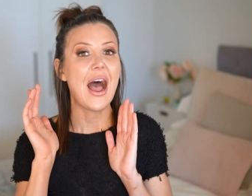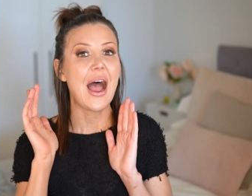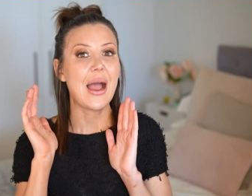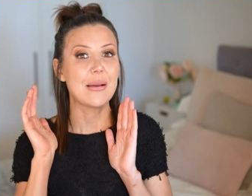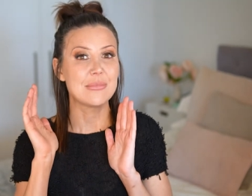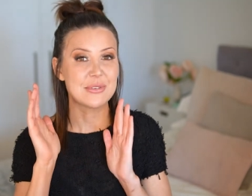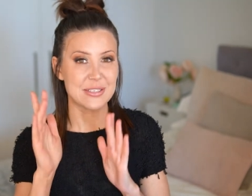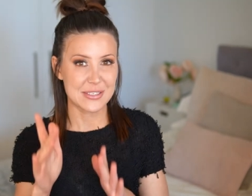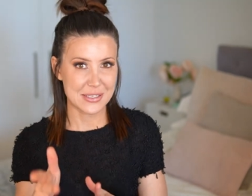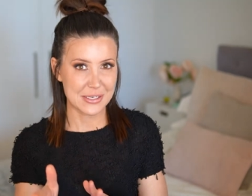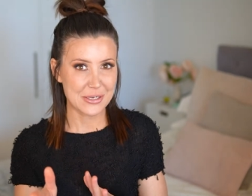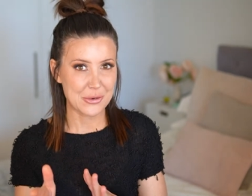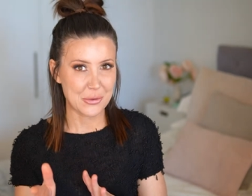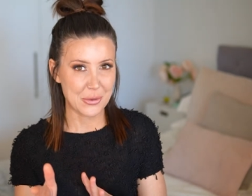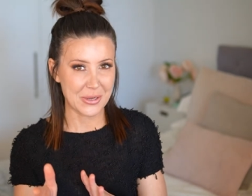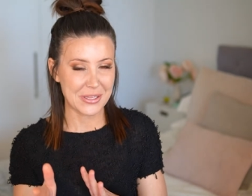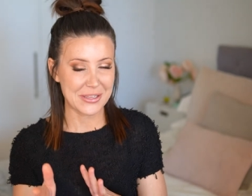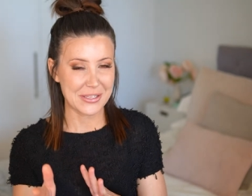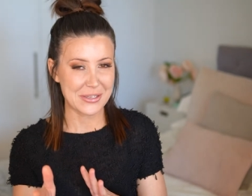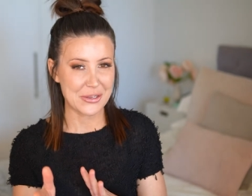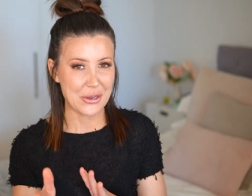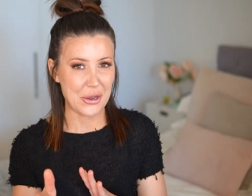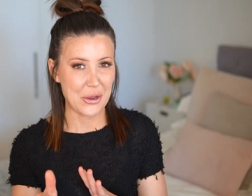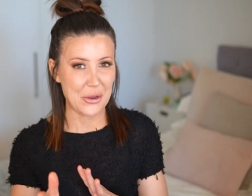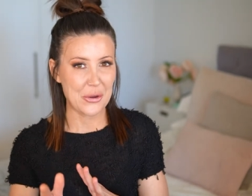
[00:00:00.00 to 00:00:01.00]
I'm just gonna
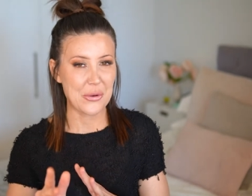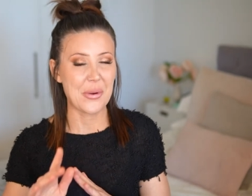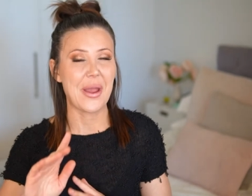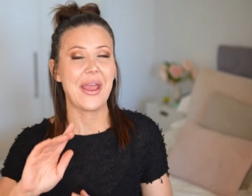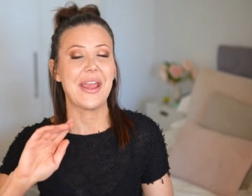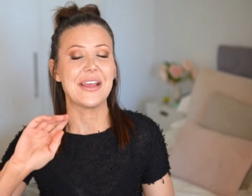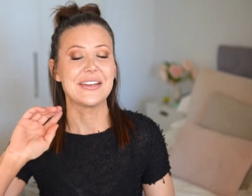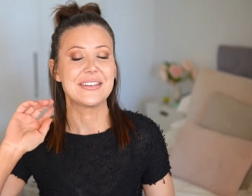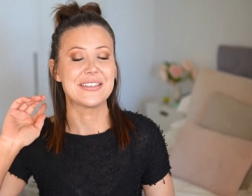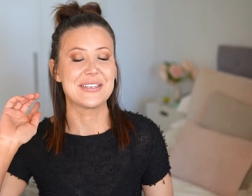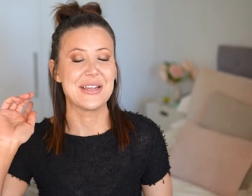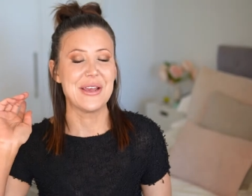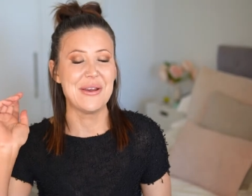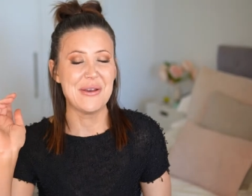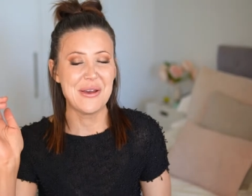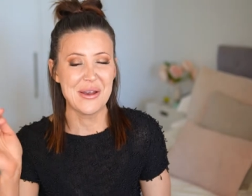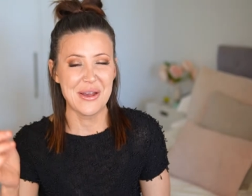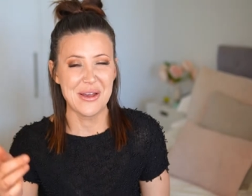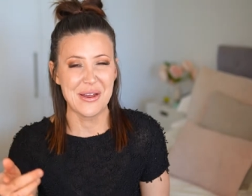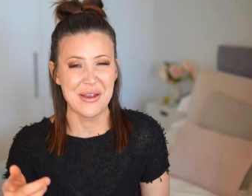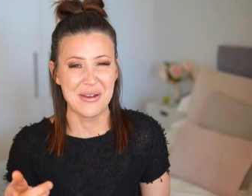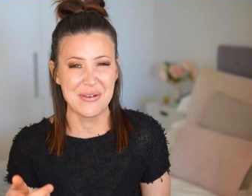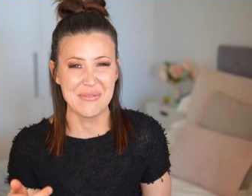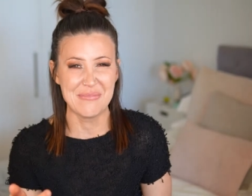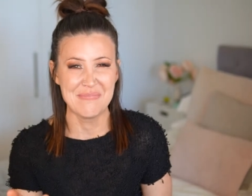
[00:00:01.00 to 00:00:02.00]
quickly go and
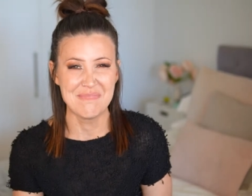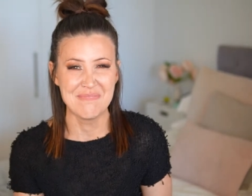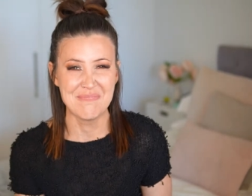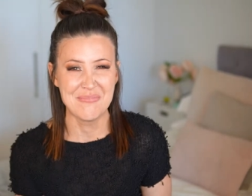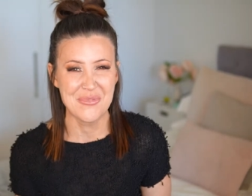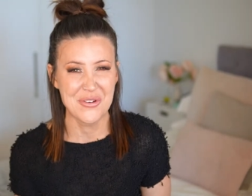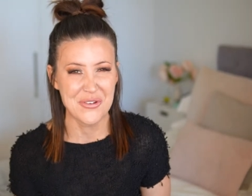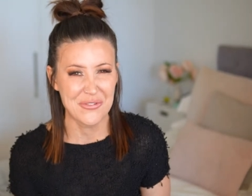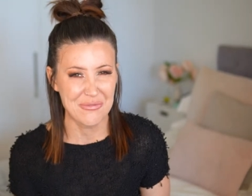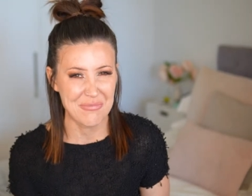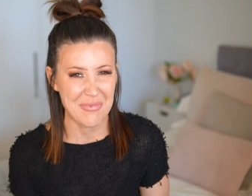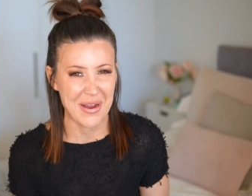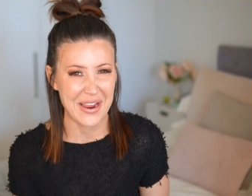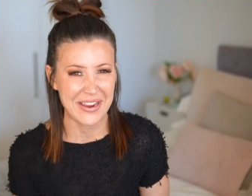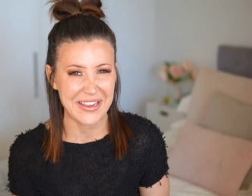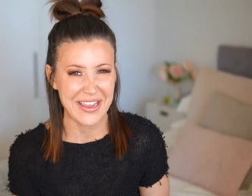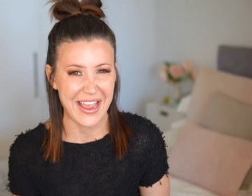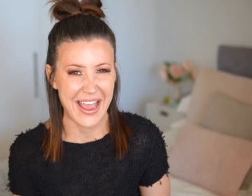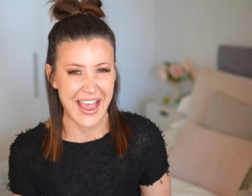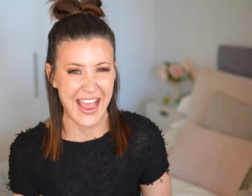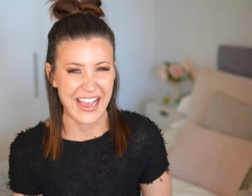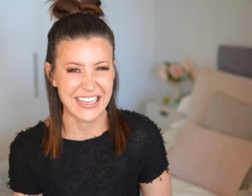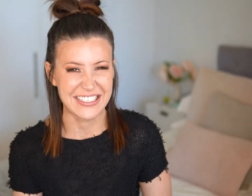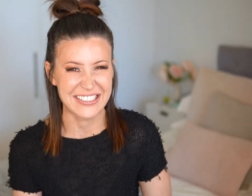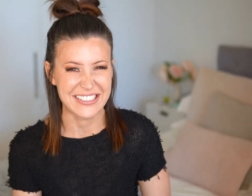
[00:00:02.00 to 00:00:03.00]
move my
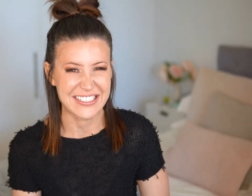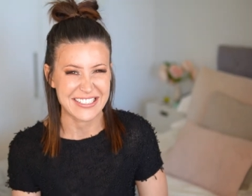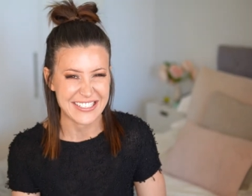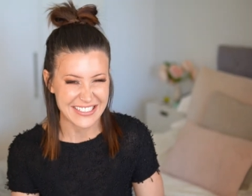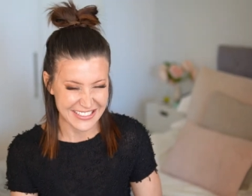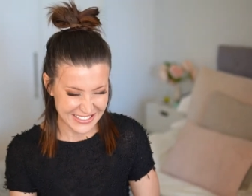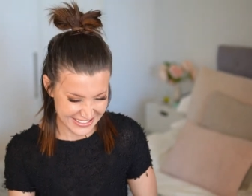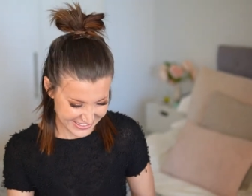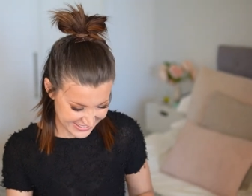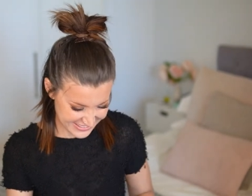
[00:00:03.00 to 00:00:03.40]
cat.